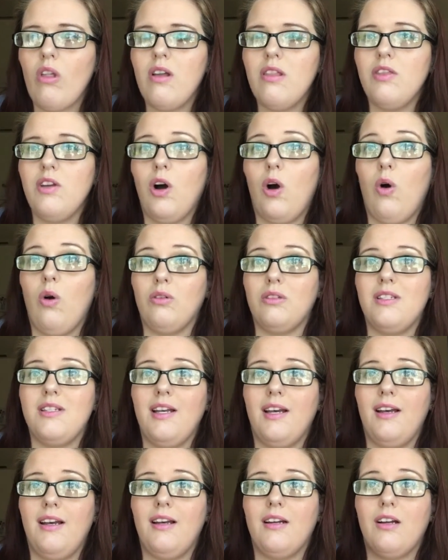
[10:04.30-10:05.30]
the
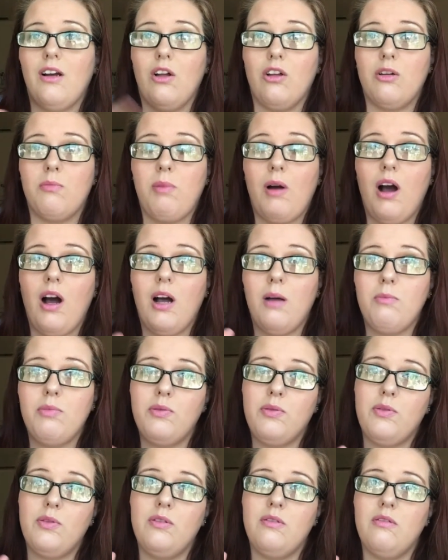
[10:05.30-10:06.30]
Ulta pop
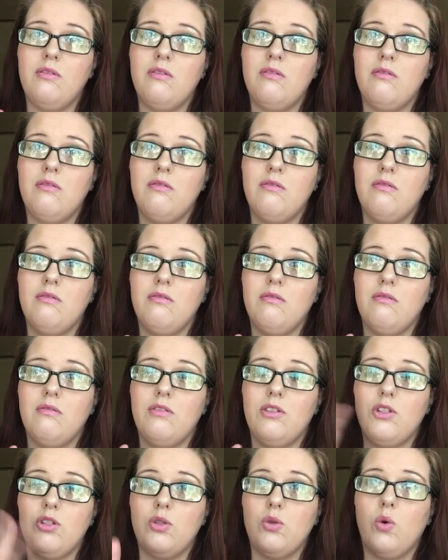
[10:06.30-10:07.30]

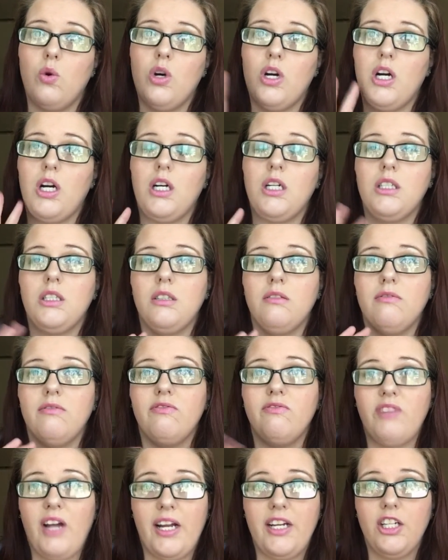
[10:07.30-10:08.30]
store
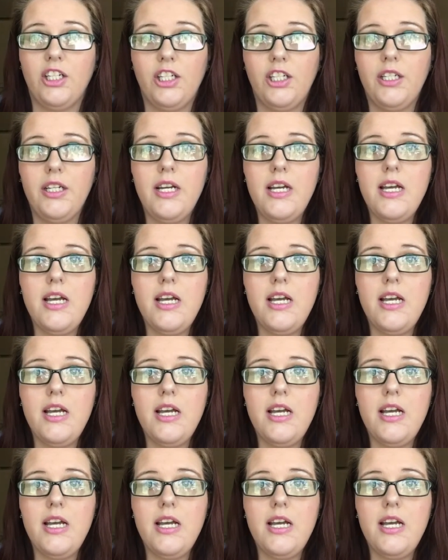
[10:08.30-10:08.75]
finder.